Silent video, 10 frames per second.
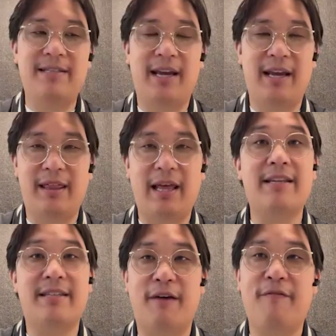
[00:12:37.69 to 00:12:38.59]
say
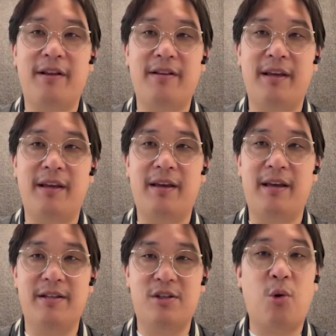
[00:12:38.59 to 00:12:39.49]
that definitely
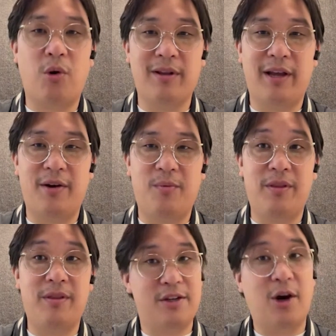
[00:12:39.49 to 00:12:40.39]
is correlated with
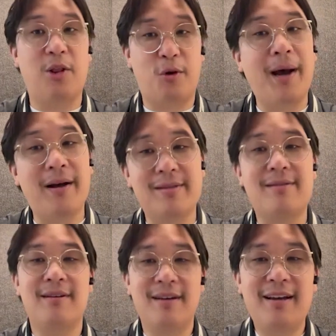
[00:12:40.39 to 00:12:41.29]
the dollar
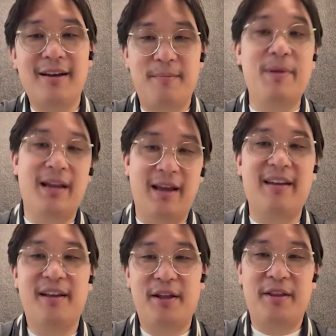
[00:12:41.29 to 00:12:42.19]
amounts, meaning
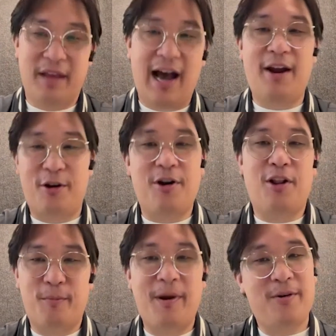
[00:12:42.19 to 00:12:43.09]
the higher
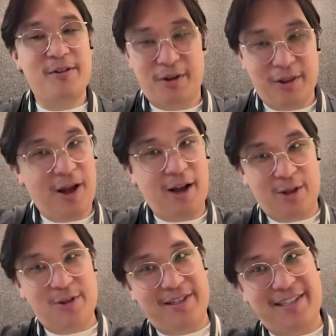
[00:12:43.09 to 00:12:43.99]
dollar amounts are a lot
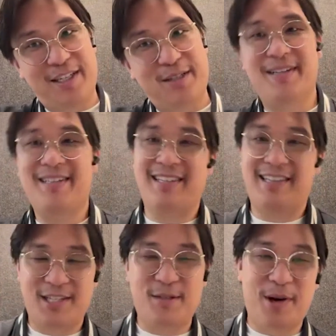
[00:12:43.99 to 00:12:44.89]
closer to 6 months, and
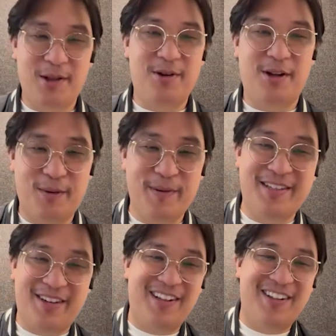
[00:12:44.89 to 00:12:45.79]
the smaller dollar
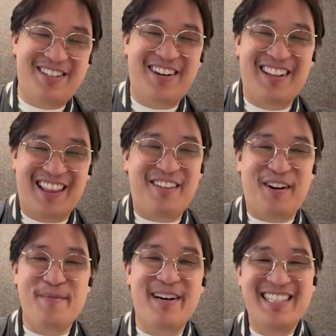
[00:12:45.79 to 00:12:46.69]
amounts are closer to
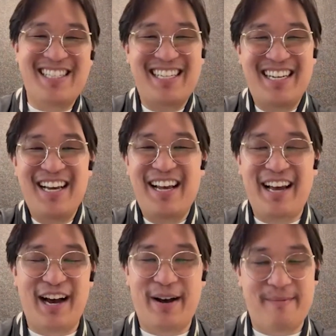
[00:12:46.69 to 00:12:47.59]
3 months.
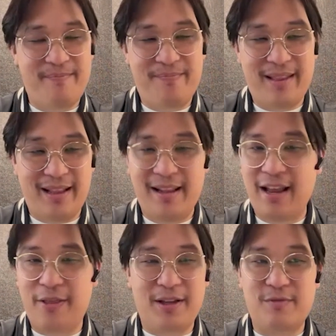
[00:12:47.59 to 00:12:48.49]
Um,
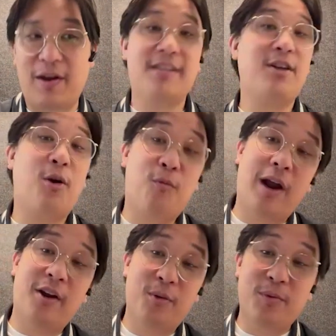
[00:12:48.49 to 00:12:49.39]
Nothing's fast. Our
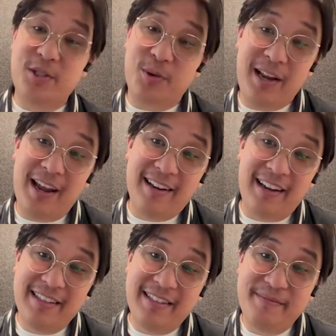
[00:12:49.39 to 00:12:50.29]
record was 28
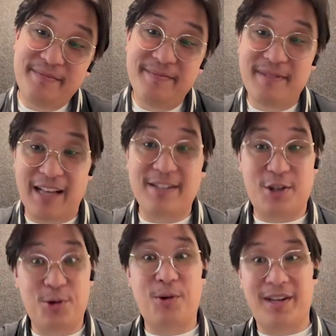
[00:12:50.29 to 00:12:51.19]
days as the
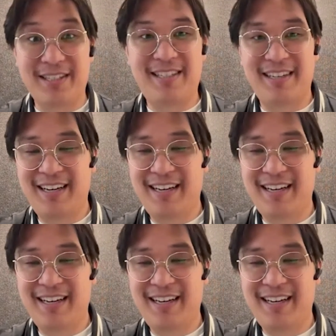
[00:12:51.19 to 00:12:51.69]
shortest,